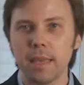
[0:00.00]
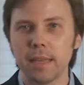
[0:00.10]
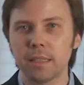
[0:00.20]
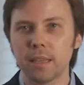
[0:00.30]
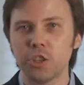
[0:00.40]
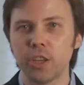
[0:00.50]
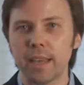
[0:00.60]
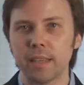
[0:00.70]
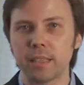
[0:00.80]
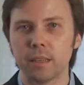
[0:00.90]
In such
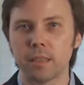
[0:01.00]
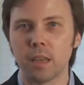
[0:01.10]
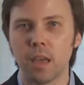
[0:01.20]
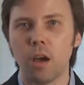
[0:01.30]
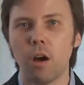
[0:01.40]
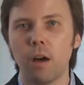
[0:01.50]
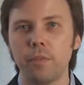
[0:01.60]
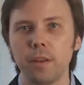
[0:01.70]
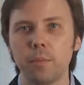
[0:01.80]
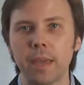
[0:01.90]
cases,
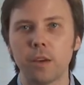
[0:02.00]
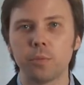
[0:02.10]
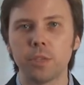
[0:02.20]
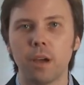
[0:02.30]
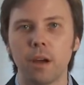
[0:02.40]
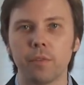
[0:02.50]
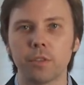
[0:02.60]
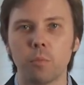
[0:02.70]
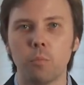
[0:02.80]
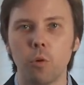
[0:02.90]
often a bankruptcy offers
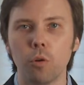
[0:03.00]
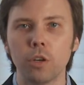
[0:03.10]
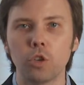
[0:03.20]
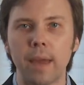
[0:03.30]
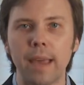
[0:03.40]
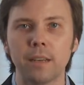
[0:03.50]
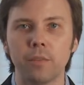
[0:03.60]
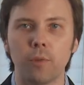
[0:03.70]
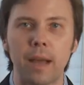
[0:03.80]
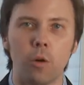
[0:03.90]
a more attractive
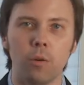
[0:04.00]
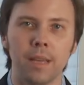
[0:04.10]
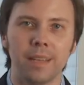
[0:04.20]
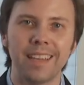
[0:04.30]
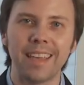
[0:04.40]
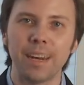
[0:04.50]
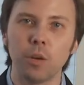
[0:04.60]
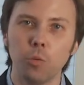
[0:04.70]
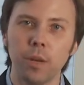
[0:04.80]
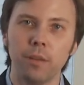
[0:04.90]
route to
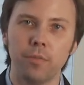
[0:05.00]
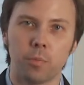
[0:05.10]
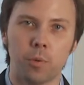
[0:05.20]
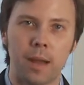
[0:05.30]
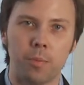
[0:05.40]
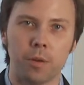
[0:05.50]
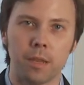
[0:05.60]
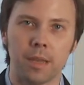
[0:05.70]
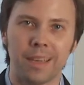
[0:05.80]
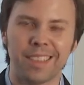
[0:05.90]
getting rid of the
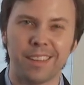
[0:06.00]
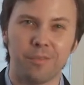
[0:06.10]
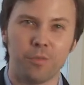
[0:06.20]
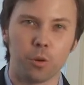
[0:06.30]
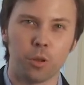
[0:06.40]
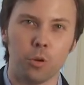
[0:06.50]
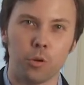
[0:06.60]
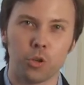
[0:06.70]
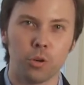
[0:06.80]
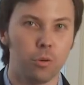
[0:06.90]
property than a
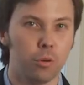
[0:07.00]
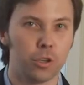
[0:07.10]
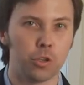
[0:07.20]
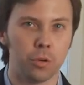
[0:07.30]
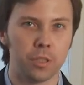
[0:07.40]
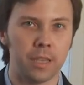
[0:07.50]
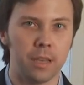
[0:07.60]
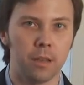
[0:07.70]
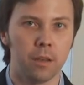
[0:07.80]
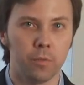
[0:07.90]
foreclosure or a short
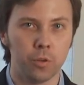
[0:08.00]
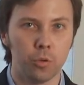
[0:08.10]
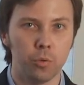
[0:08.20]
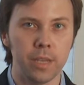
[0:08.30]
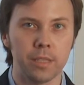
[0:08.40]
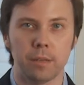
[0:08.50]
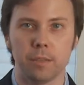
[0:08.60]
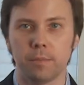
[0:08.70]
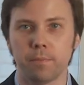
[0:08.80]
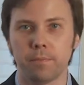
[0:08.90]
sale for two reasons.